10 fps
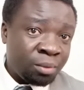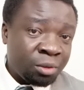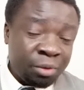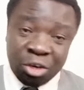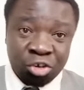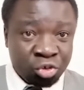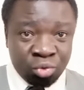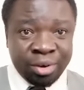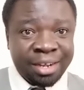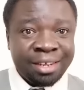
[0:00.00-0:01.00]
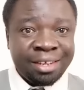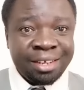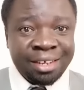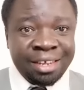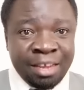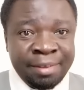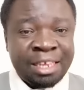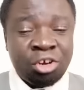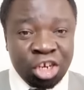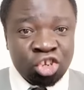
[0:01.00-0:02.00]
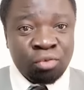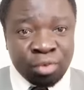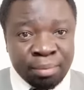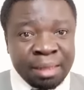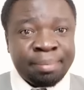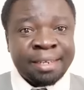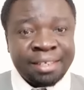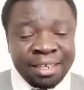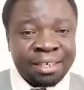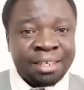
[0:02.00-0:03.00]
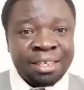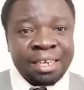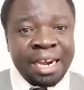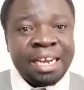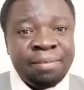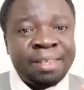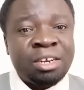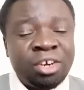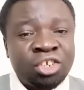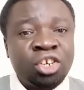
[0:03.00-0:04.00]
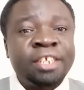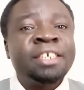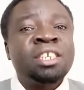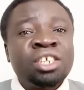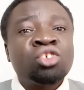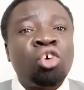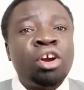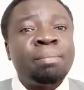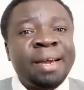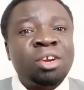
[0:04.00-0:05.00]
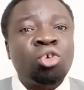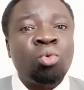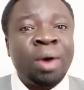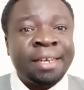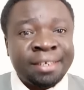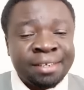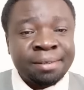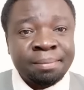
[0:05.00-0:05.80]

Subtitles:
We are not sure if it's a donation from the president. And if it's a donation, is it his own man or what?